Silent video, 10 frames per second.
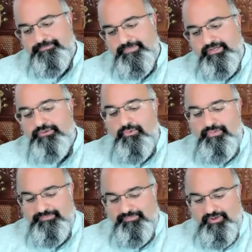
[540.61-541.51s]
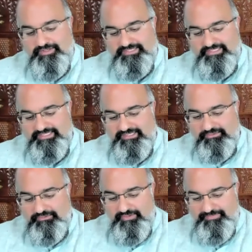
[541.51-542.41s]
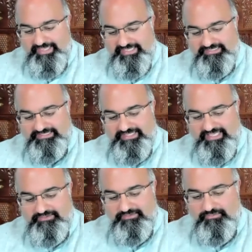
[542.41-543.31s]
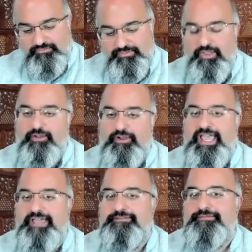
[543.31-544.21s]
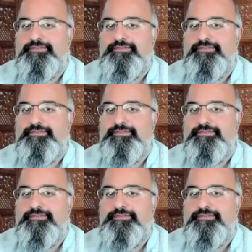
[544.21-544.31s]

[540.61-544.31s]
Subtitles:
growing process and the growing pains that we all have to